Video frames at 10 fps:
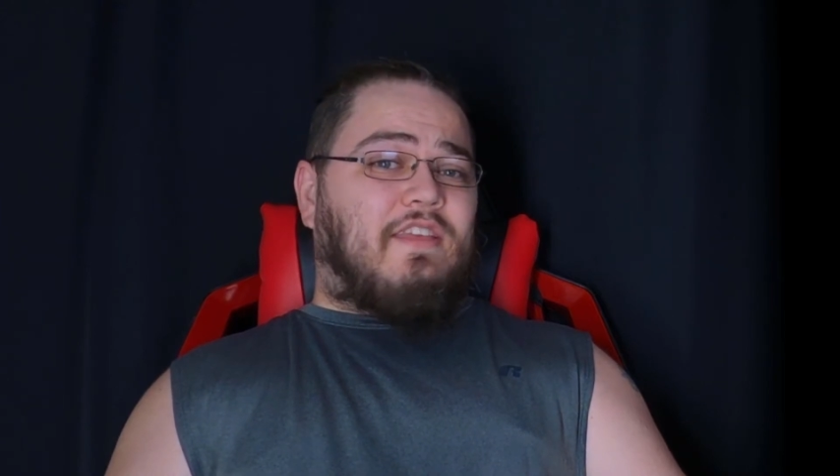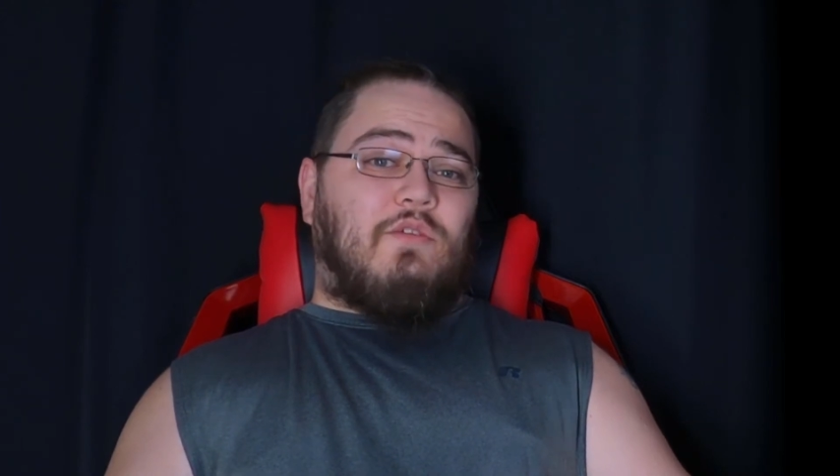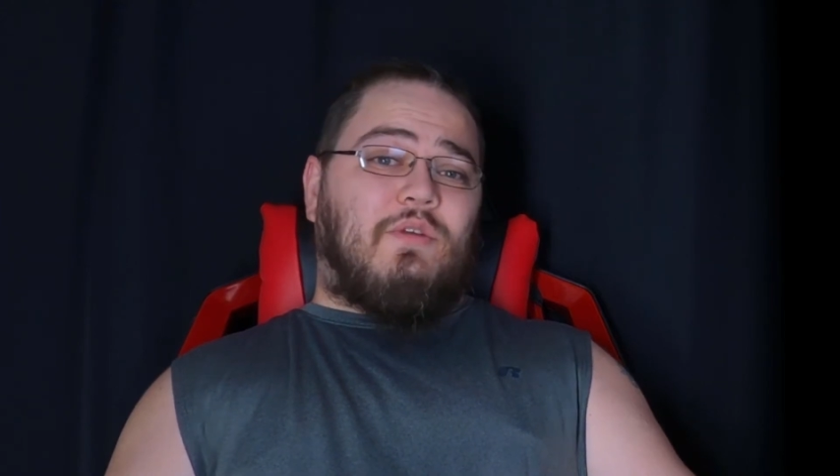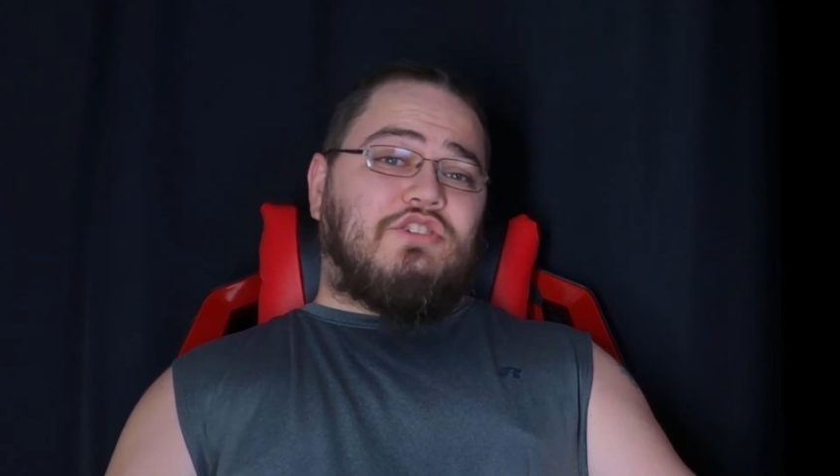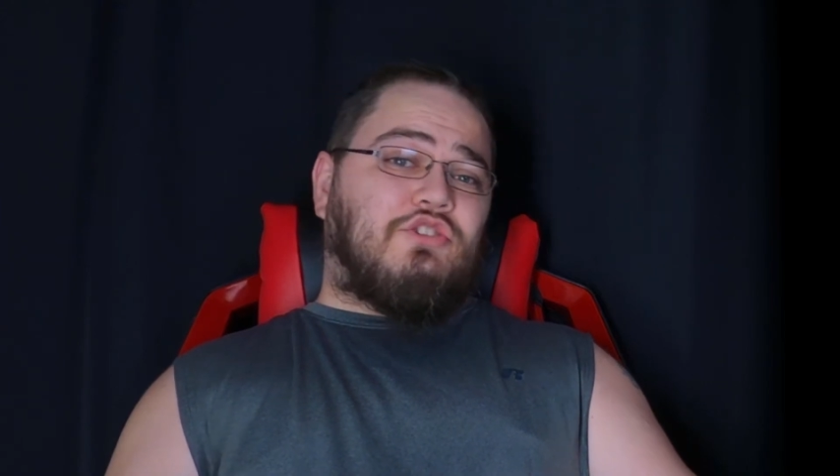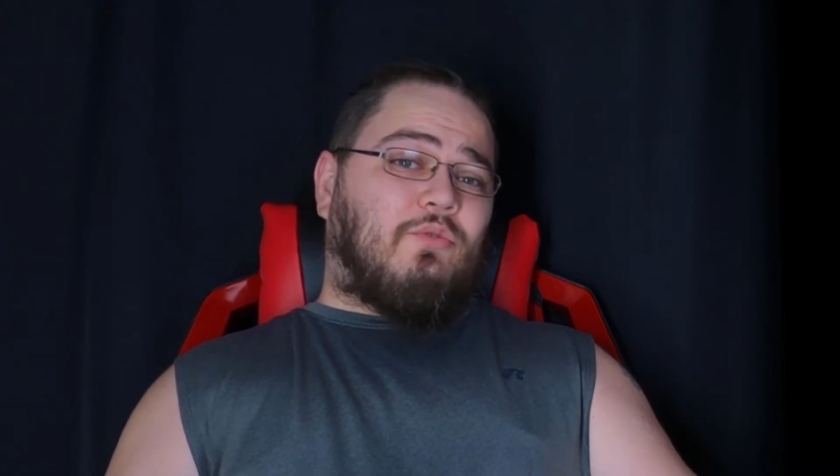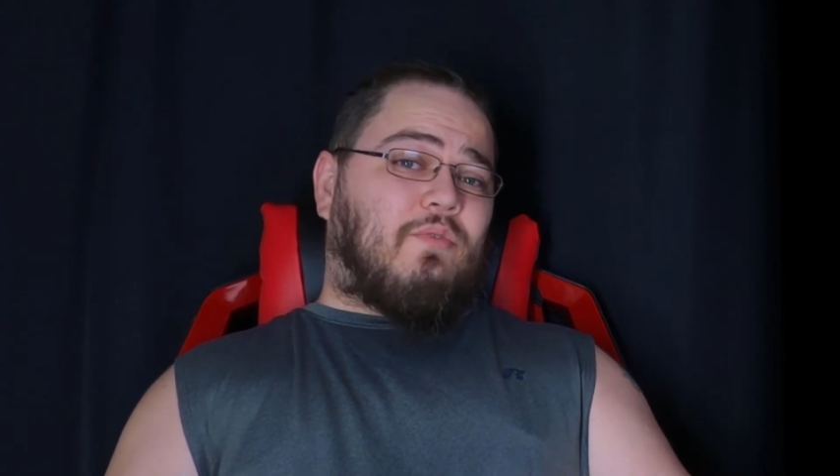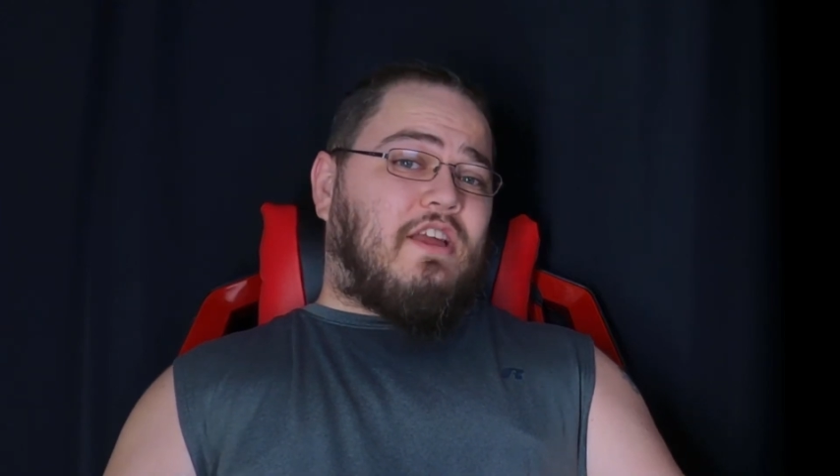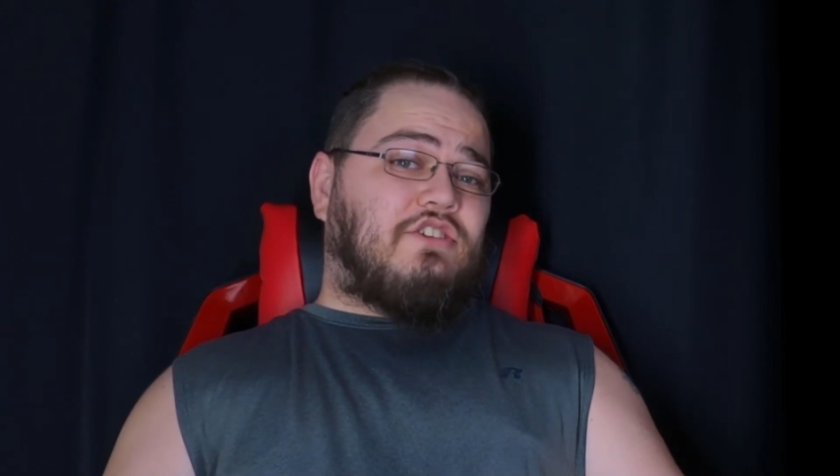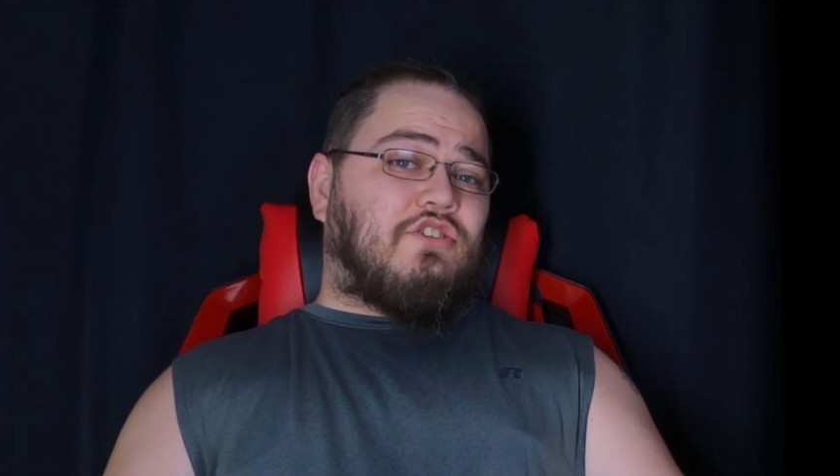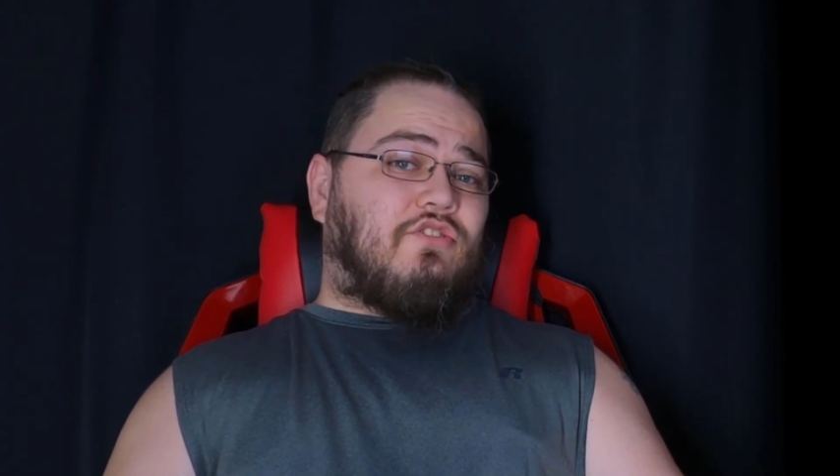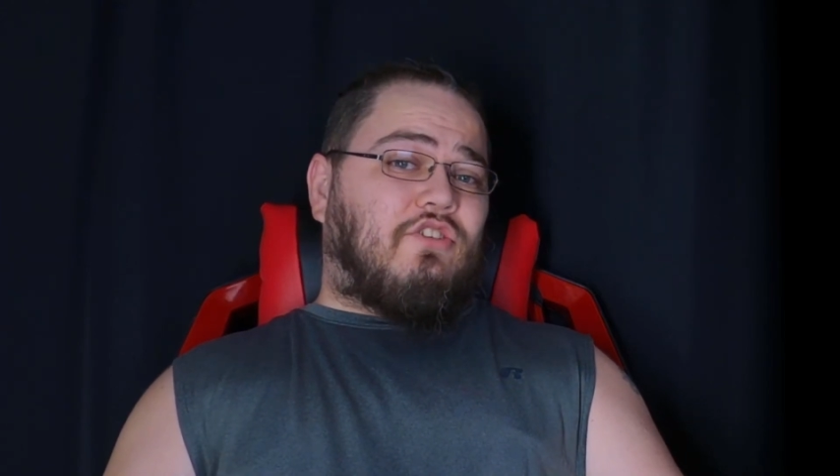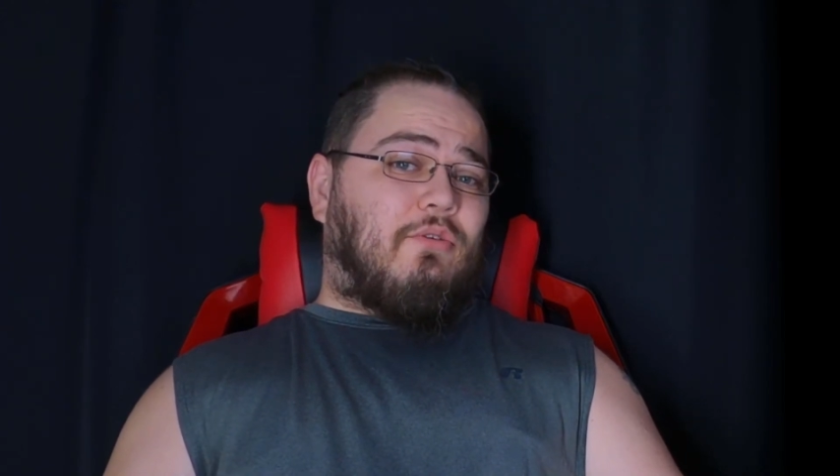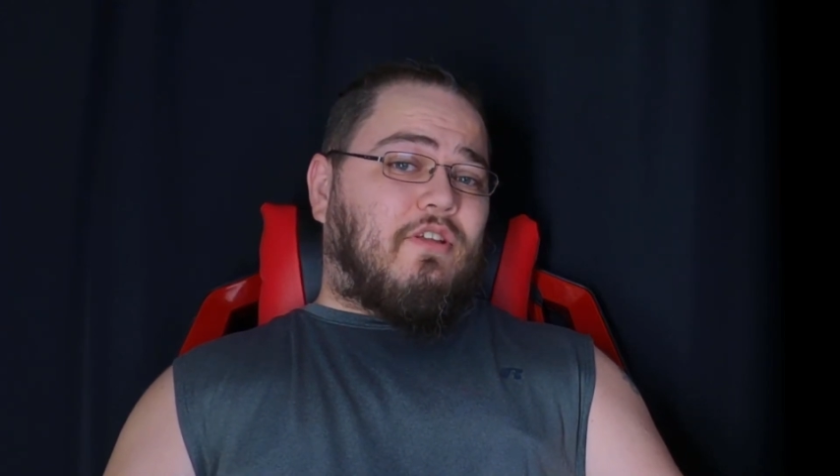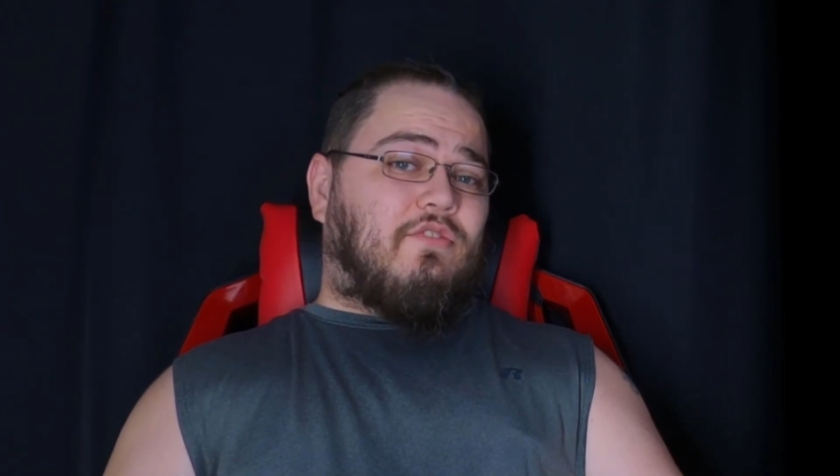the original
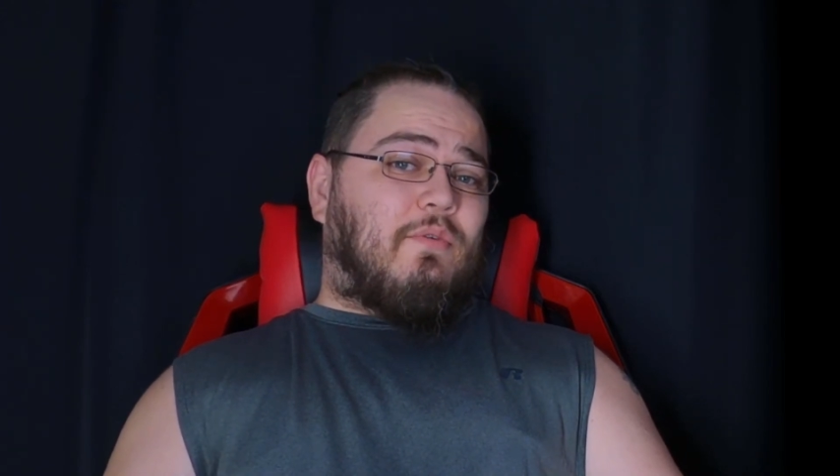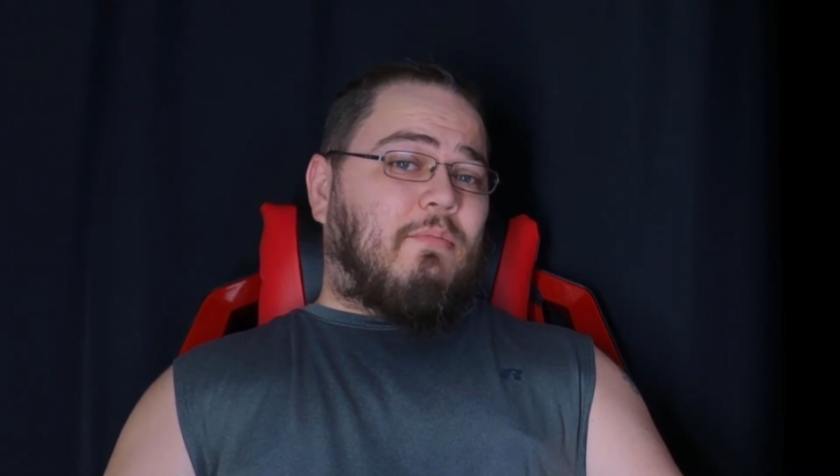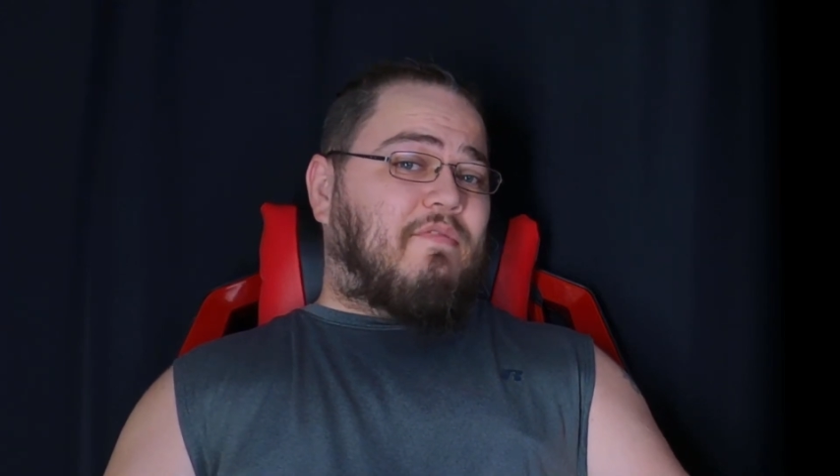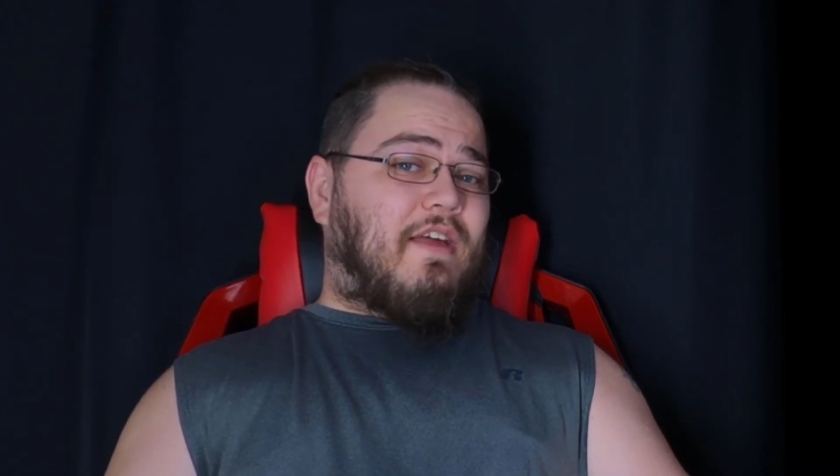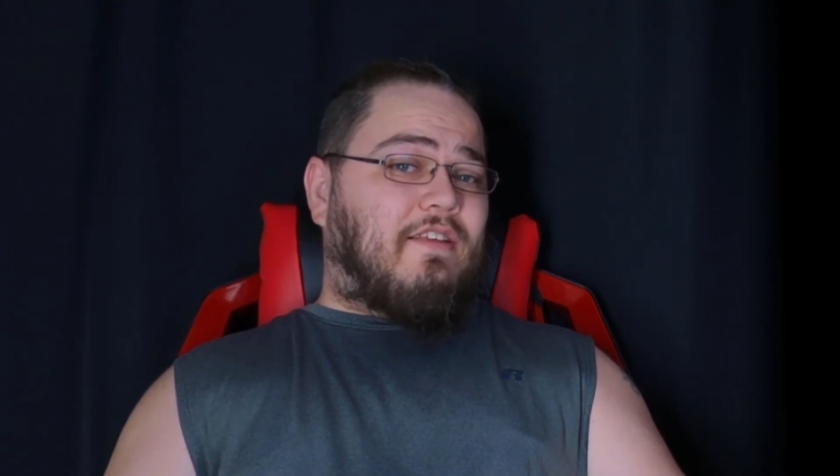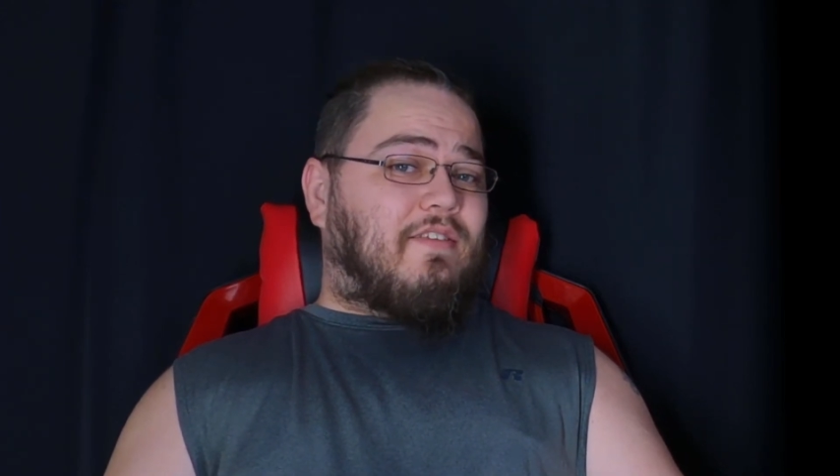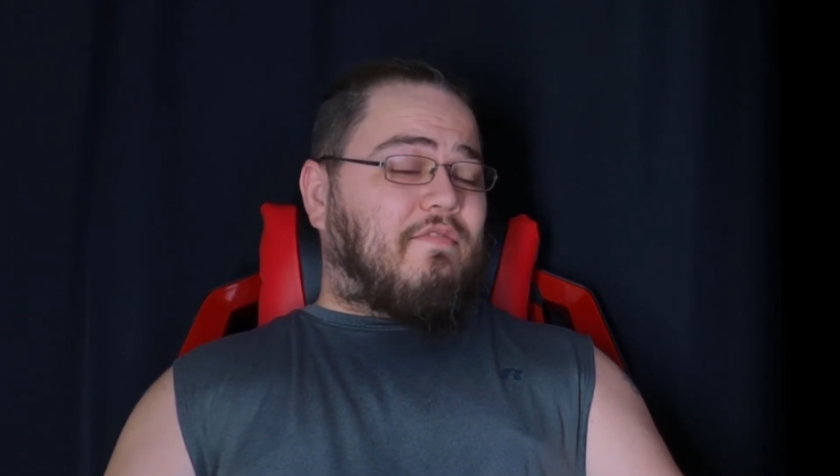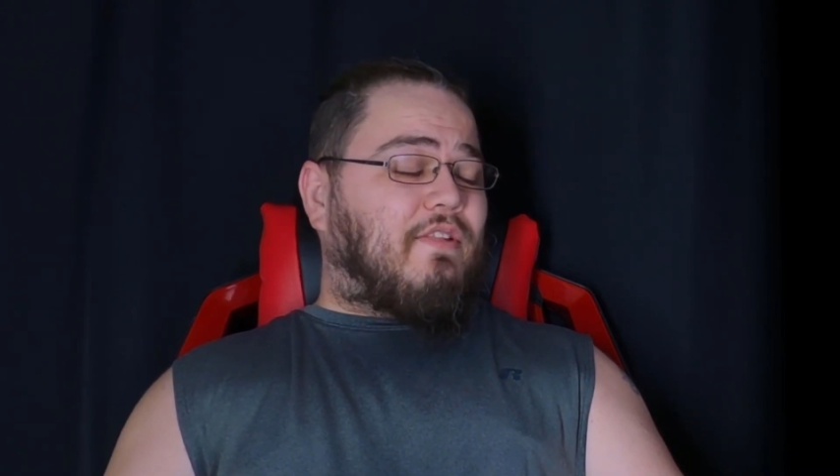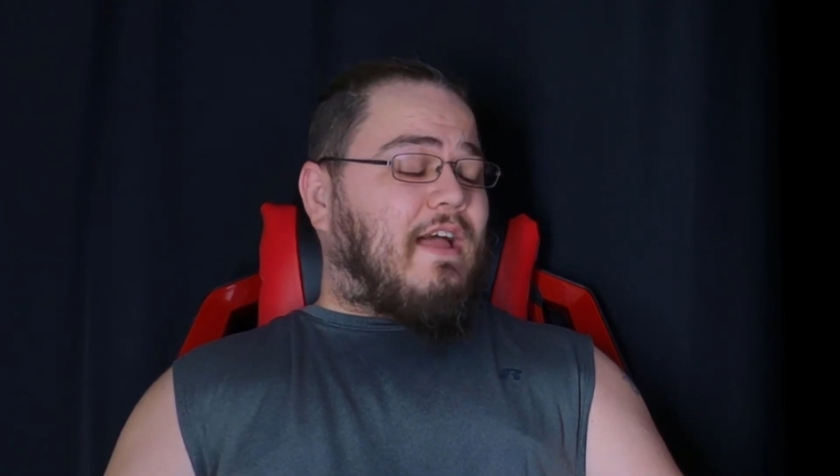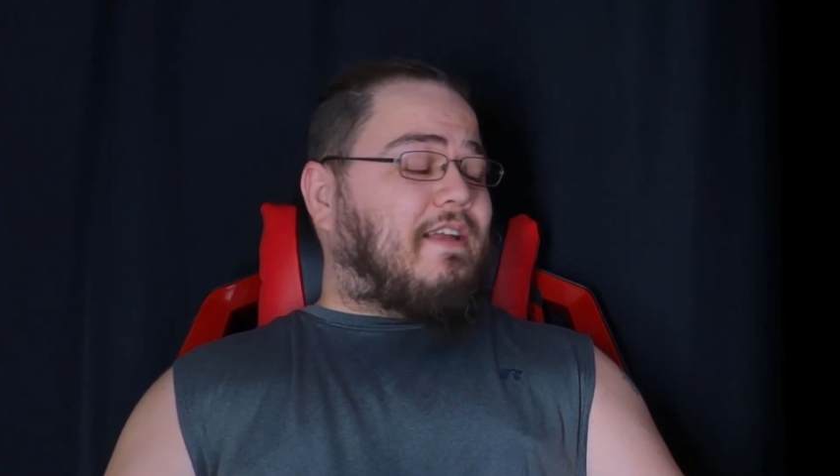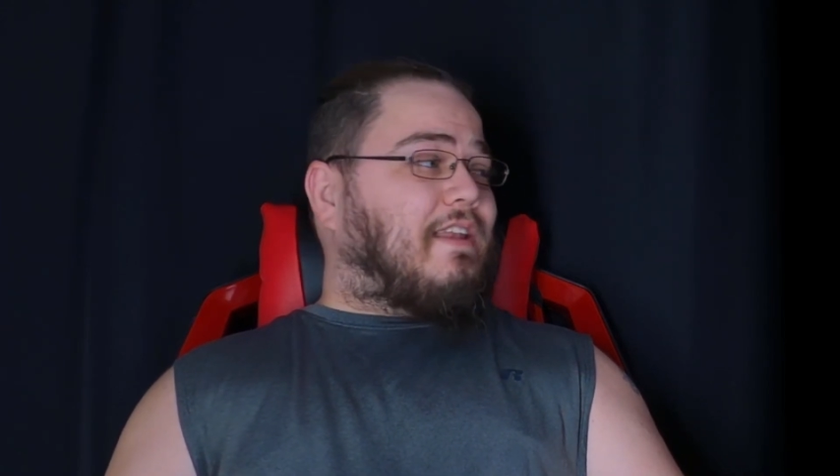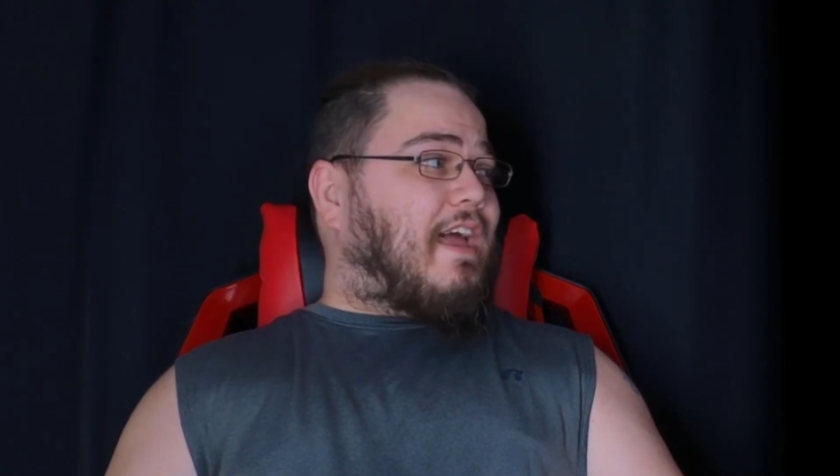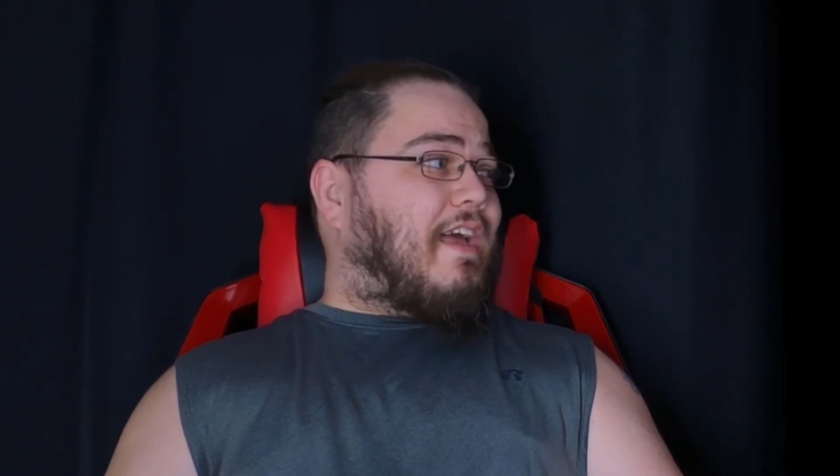Rangers units from the Fantasy Flight